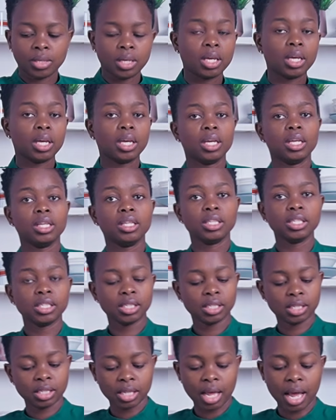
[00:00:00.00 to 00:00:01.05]
And
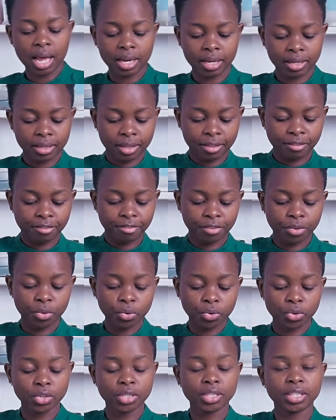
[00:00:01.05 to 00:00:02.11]
these are the few
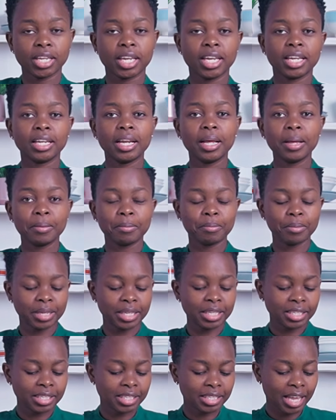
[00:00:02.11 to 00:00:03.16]
rotten
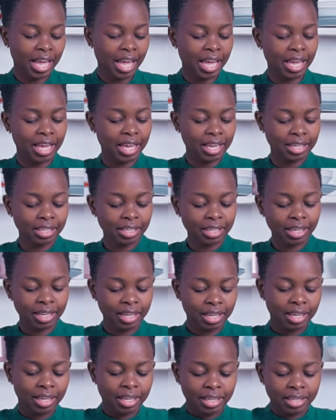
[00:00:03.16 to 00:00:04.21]
beans and
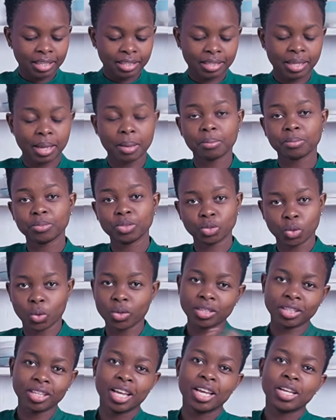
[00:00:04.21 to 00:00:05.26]
some
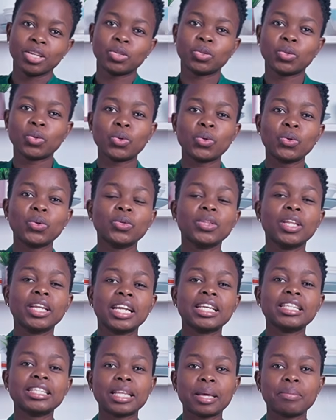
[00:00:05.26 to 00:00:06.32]
stones. So the
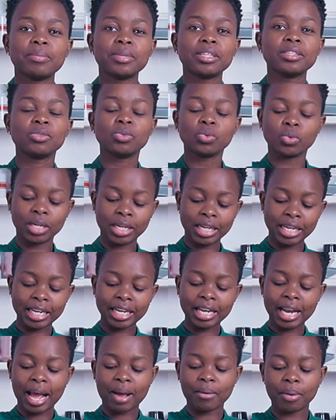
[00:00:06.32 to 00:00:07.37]
next step is to
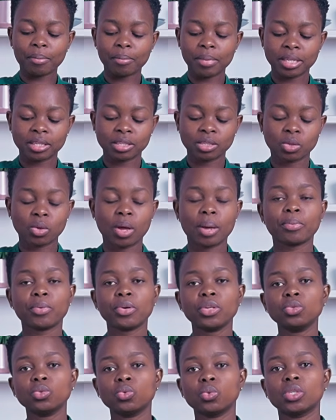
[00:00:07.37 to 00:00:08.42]
clean our beans. So I'm
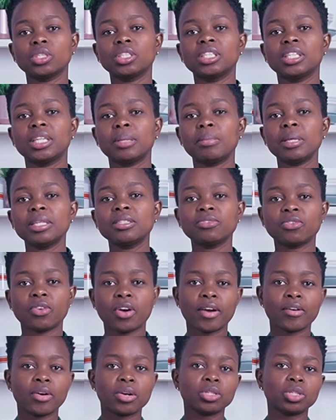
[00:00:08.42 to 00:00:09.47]
going to wash the beans for
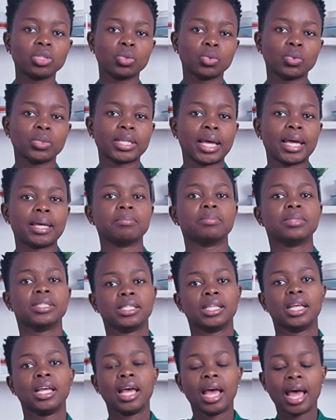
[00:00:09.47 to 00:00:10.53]
around 2 times
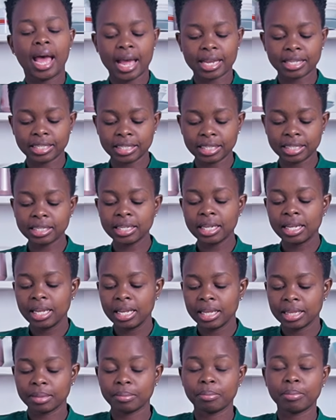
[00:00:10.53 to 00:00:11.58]
until
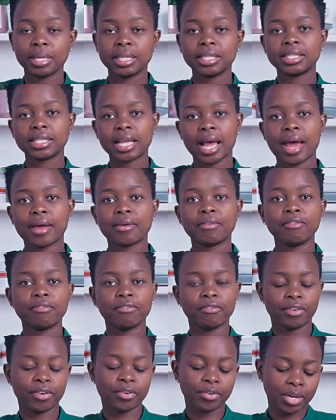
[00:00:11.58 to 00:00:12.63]
the beans are
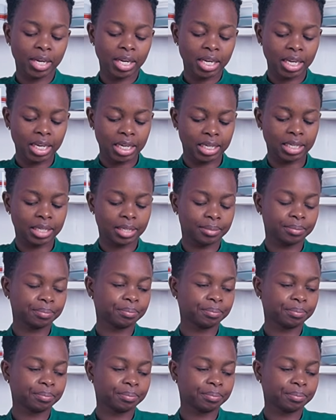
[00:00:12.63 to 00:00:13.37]
very clean.